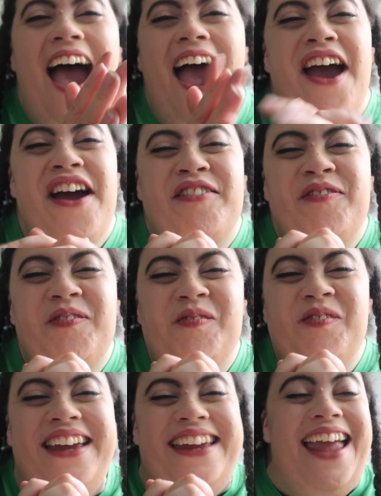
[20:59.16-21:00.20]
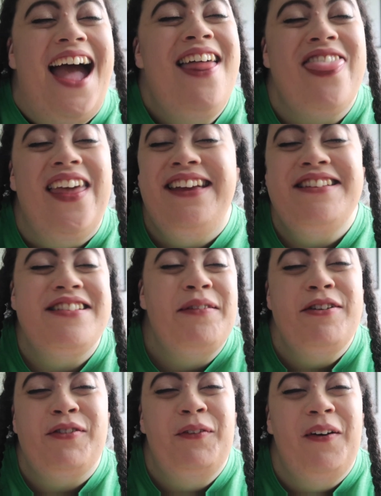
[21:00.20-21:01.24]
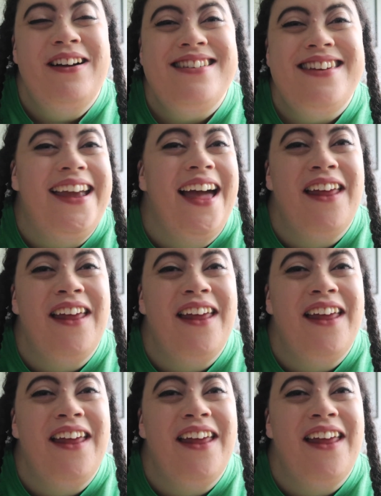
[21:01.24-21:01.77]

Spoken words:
But yeah, thank you so much for watching,